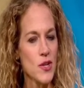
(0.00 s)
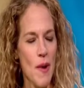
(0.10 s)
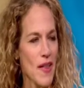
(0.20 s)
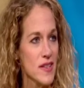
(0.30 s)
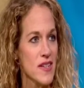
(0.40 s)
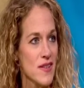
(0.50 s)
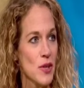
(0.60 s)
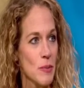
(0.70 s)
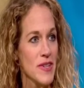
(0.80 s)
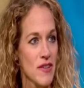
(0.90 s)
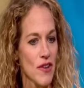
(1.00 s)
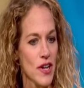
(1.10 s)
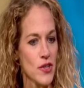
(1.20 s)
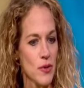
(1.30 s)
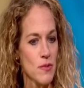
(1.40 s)
Each policy is a little bit different
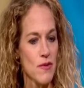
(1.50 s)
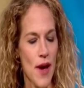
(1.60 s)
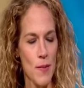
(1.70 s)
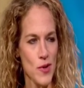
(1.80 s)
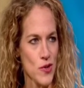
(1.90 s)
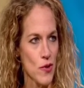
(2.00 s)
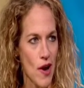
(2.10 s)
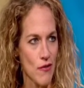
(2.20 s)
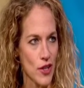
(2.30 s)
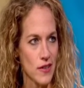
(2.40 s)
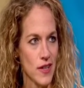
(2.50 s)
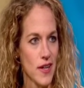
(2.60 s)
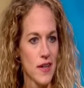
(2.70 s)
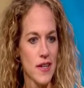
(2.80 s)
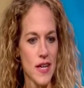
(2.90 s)
in terms of how much they'll cover.
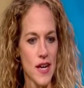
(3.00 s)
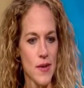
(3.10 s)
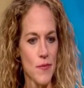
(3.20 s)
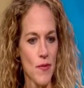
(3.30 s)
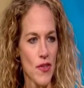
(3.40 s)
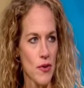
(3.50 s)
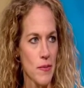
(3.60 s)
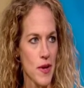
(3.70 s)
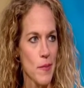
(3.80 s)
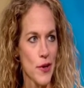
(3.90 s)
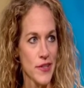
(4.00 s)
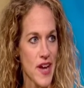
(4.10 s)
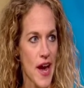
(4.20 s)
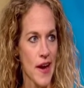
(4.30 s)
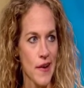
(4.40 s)
Whether it be per
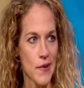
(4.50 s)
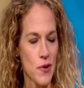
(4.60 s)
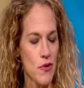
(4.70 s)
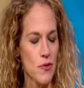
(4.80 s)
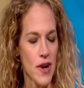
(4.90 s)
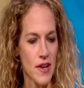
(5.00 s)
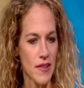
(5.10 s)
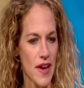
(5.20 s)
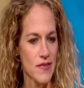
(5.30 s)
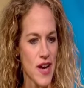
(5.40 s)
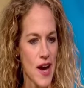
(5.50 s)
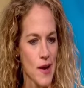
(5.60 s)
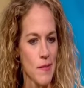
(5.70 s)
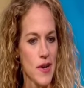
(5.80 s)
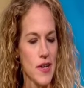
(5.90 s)
day or throughout a
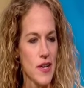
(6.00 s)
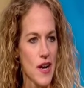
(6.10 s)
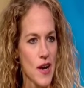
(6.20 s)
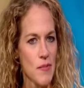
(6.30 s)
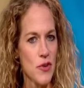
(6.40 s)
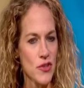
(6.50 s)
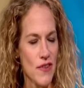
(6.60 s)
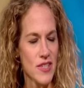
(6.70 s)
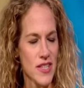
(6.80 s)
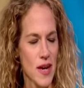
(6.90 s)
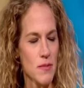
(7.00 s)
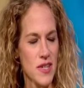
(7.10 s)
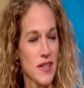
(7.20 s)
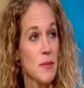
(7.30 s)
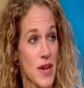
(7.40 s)
lifetime. There's oftentimes
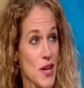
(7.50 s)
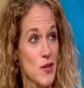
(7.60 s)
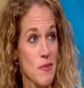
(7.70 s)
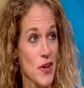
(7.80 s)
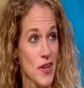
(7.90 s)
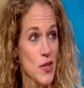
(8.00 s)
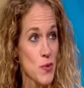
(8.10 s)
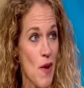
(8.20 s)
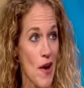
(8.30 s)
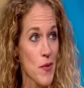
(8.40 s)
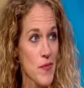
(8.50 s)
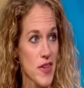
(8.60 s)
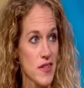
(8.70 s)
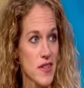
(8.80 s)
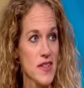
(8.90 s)
an elimination period as well
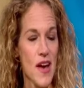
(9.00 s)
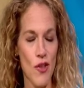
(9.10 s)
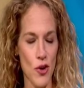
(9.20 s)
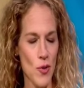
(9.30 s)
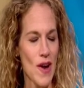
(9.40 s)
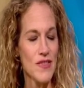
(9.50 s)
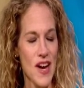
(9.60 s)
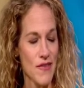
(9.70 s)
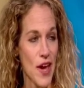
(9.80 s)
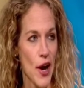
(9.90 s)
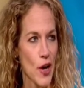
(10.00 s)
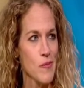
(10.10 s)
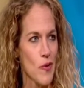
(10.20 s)
that says how long you have to have care